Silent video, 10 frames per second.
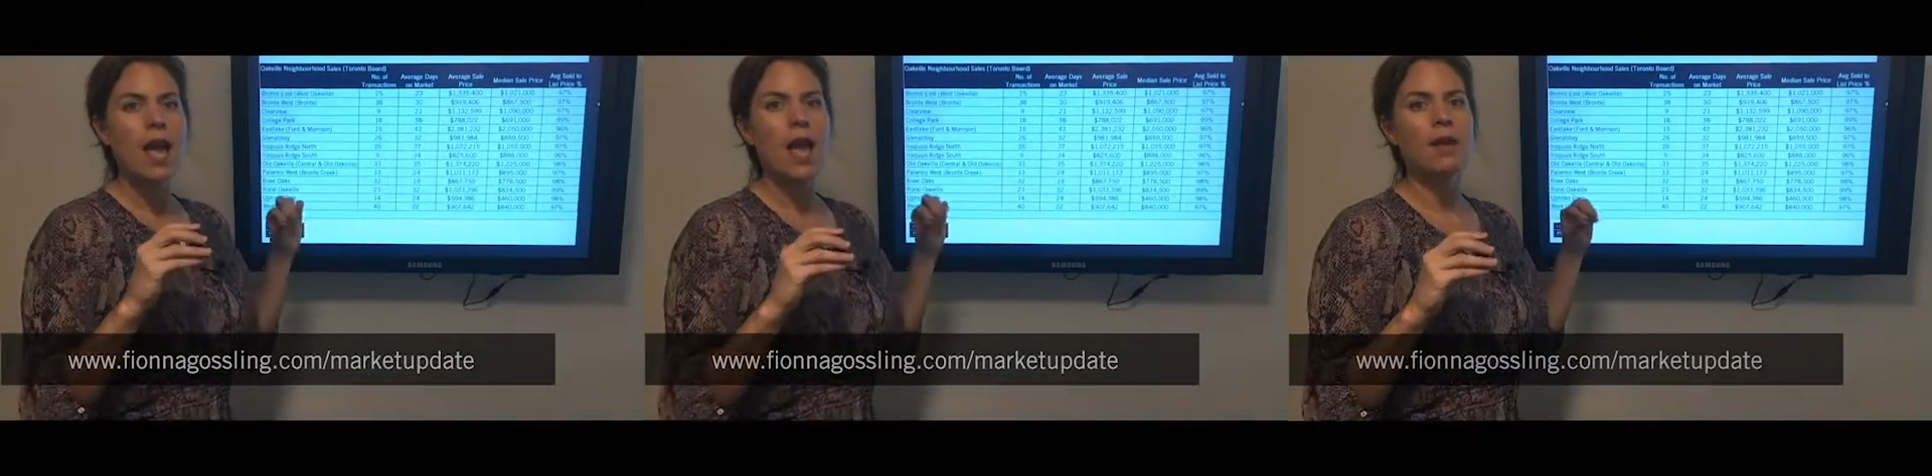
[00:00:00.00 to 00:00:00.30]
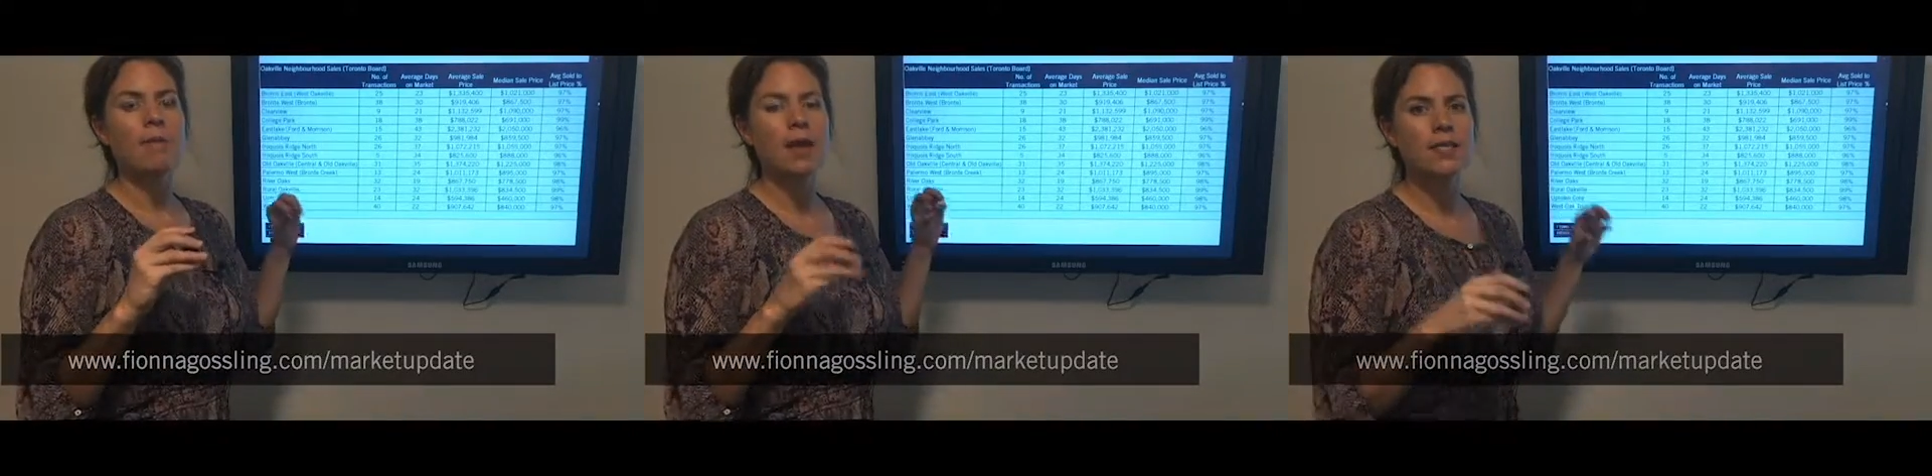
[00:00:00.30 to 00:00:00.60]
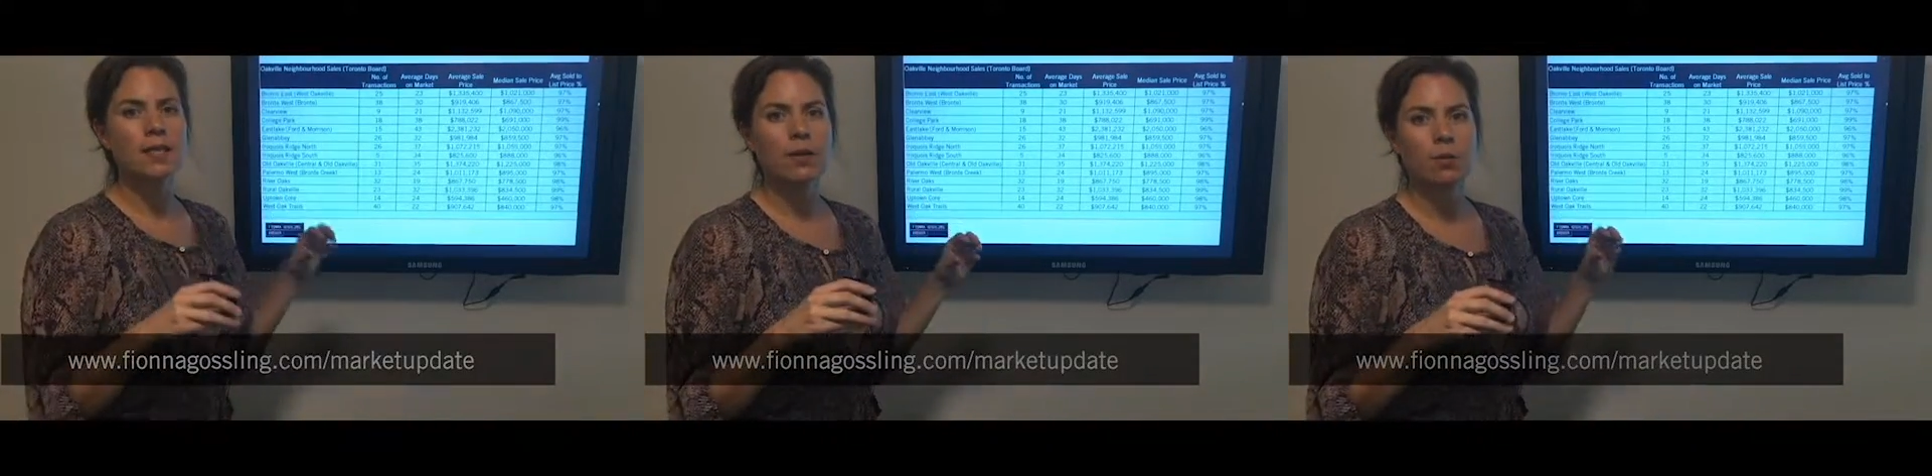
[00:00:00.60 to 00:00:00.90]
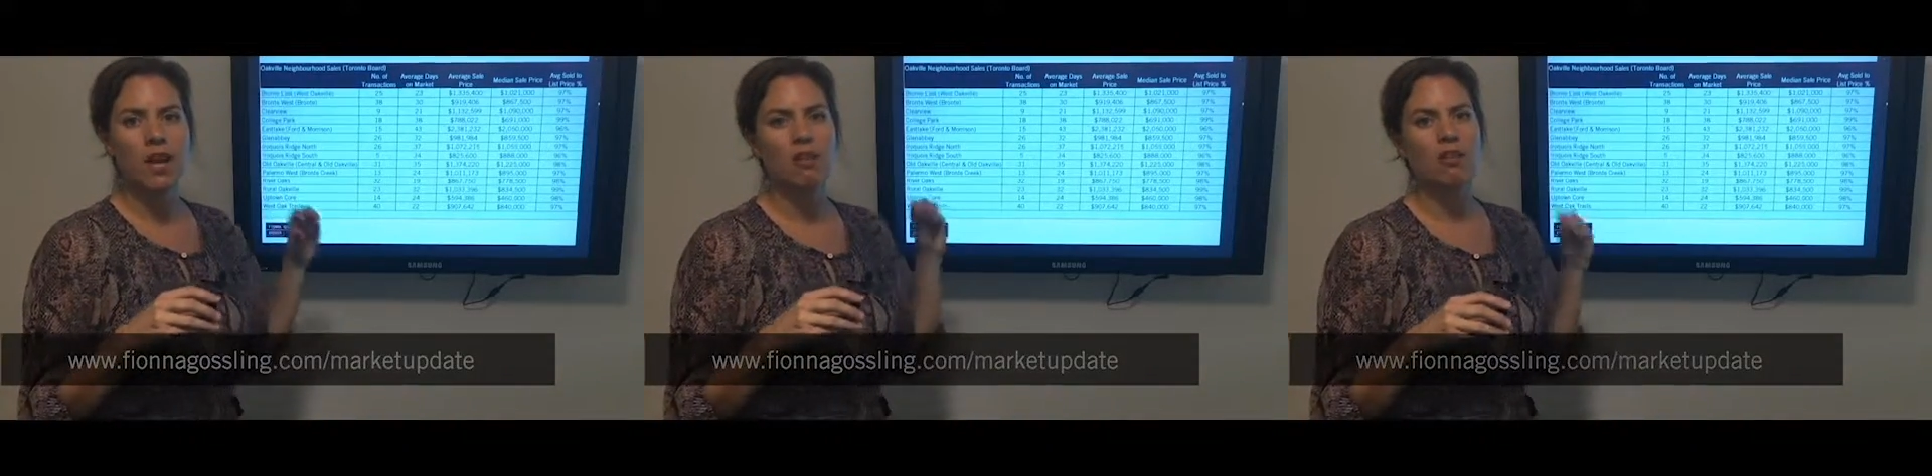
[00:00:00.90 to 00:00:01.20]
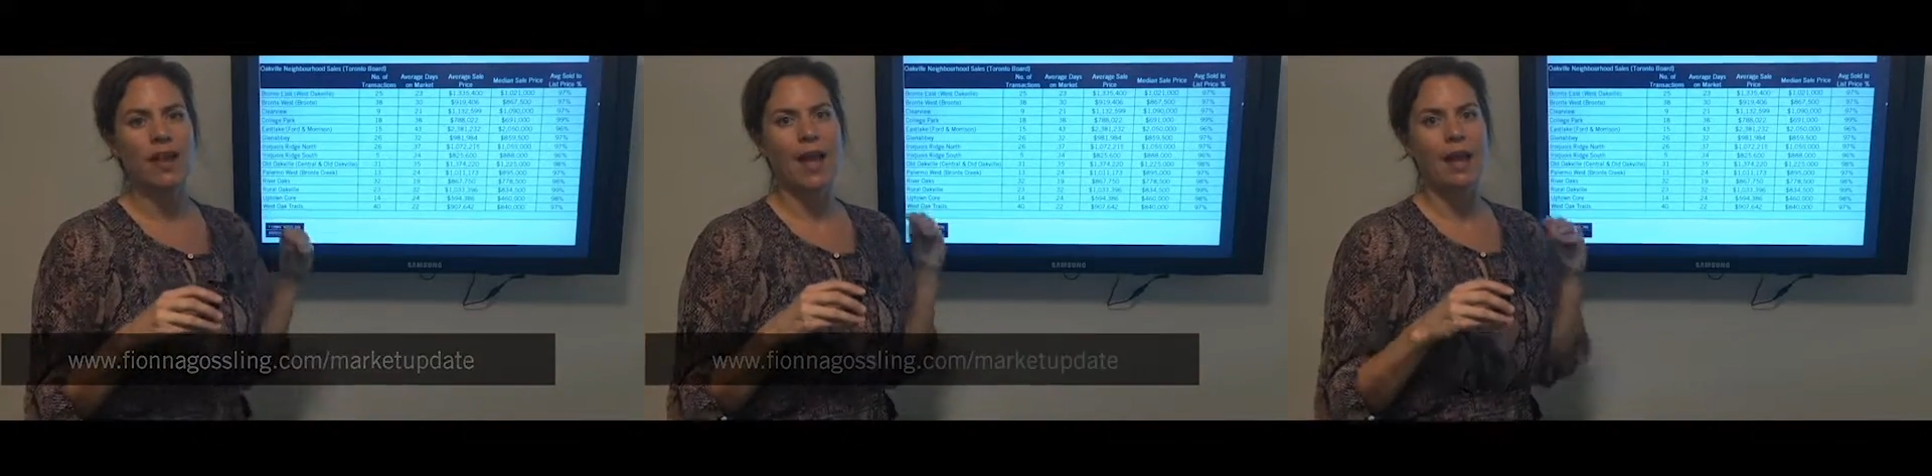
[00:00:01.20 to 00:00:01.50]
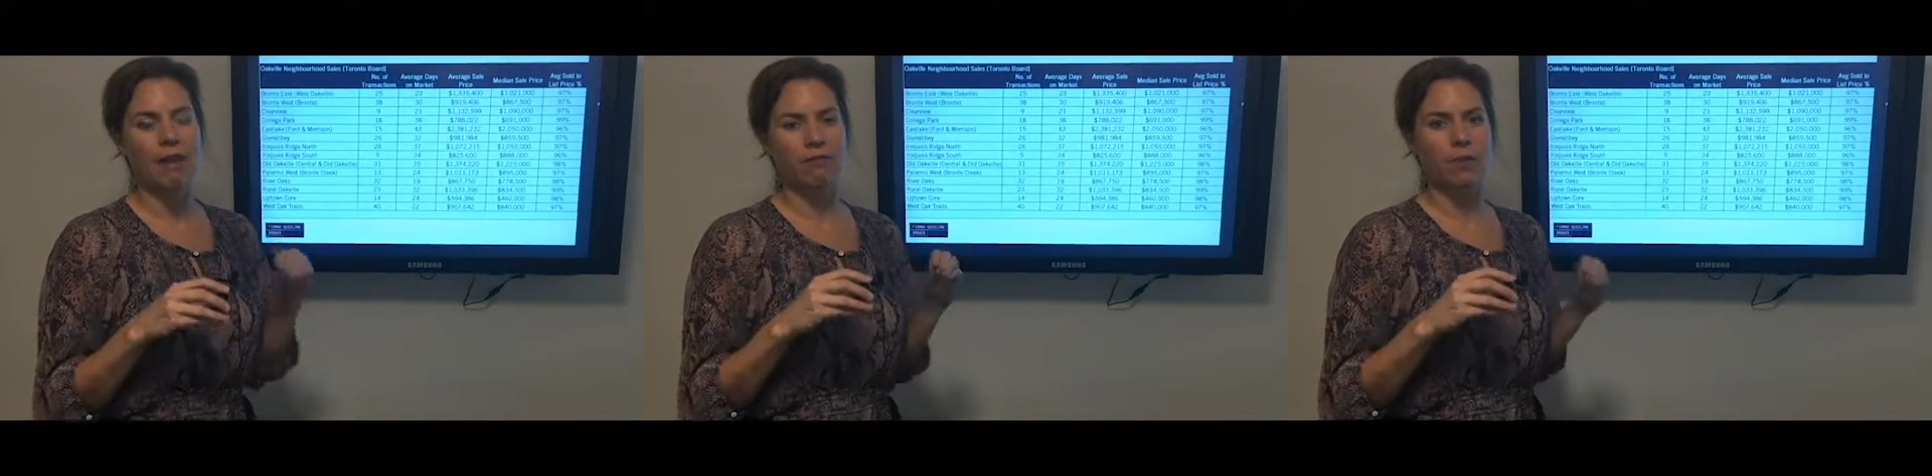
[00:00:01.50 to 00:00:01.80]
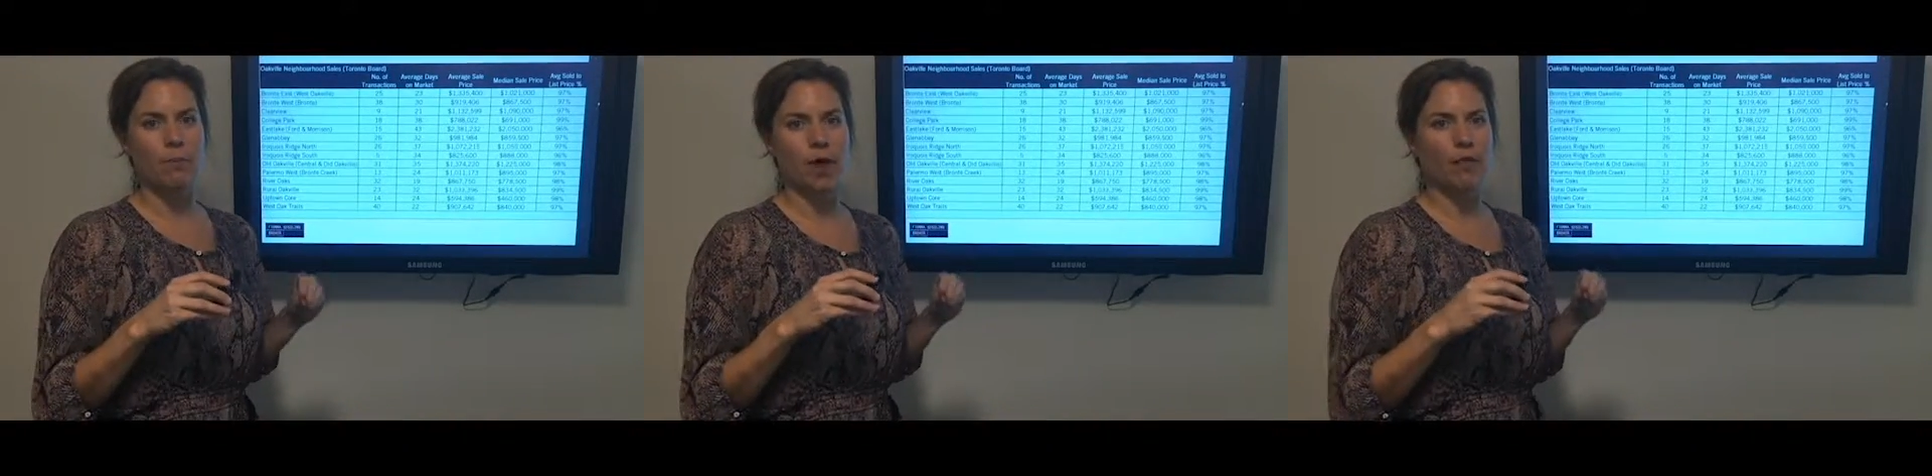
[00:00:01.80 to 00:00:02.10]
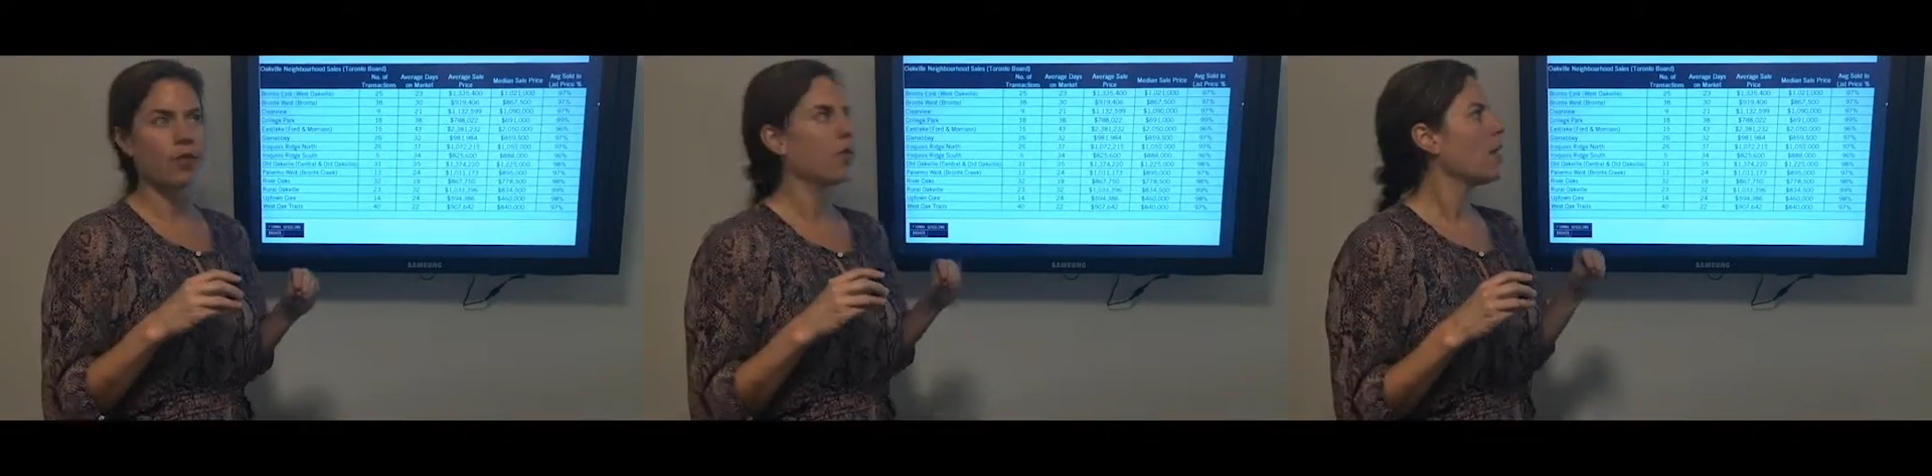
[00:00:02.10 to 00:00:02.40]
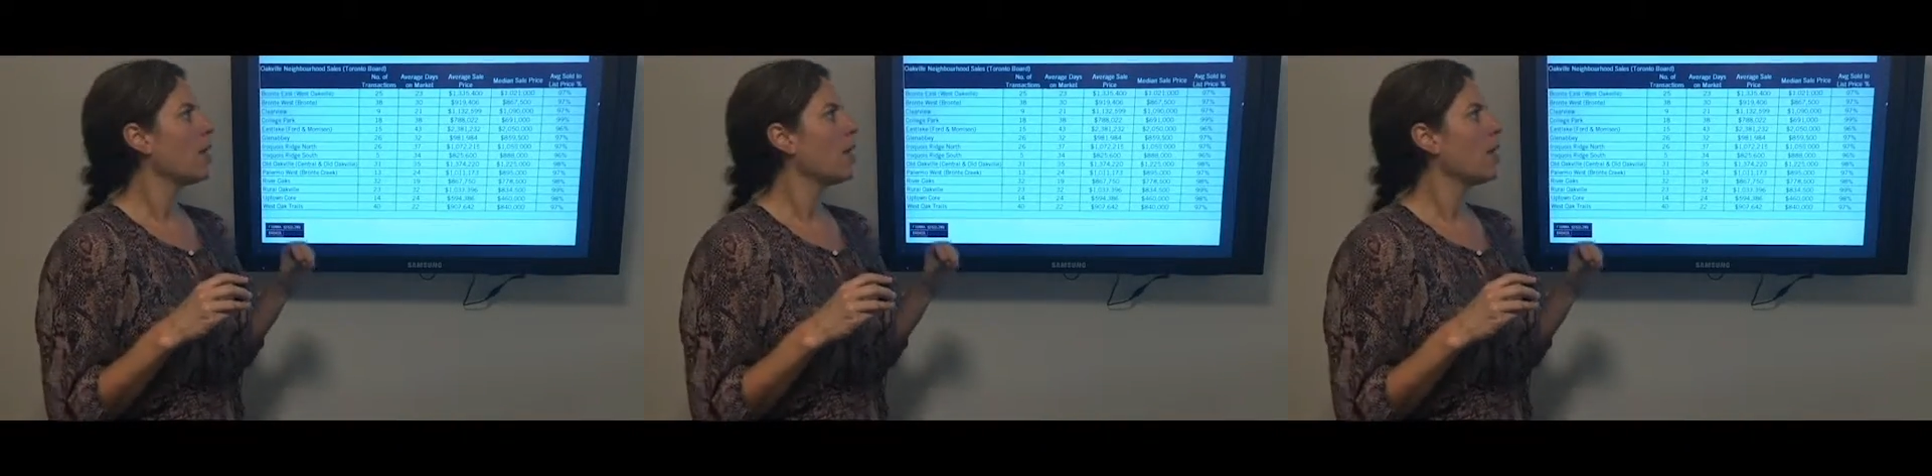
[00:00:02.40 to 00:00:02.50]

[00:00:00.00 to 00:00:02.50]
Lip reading: And basically what I look at every month